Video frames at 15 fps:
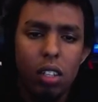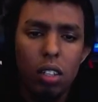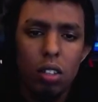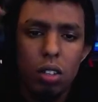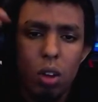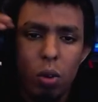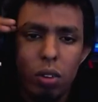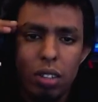
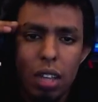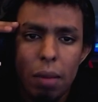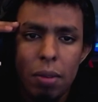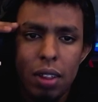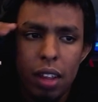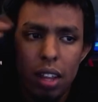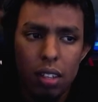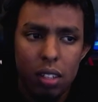So does that
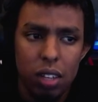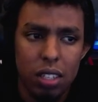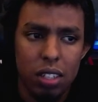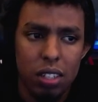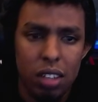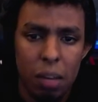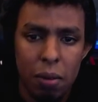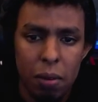mean that he still has
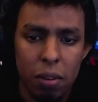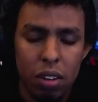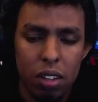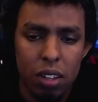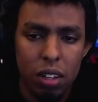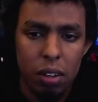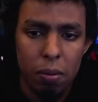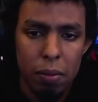his demon
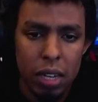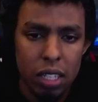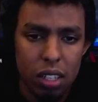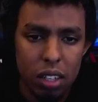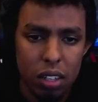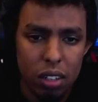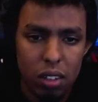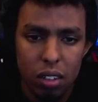magic?